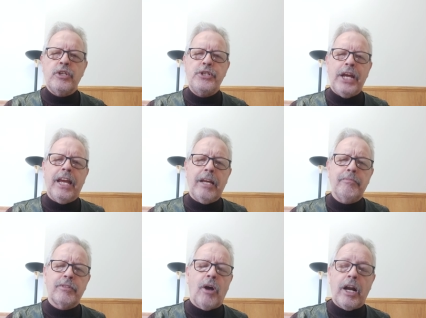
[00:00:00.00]

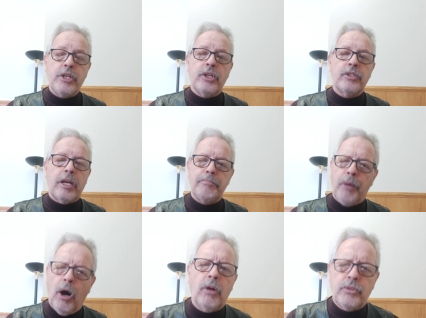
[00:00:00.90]
James, or I should say,
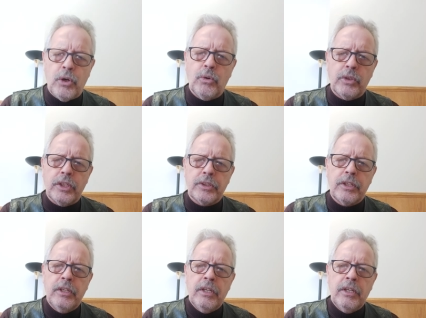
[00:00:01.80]
Paul told us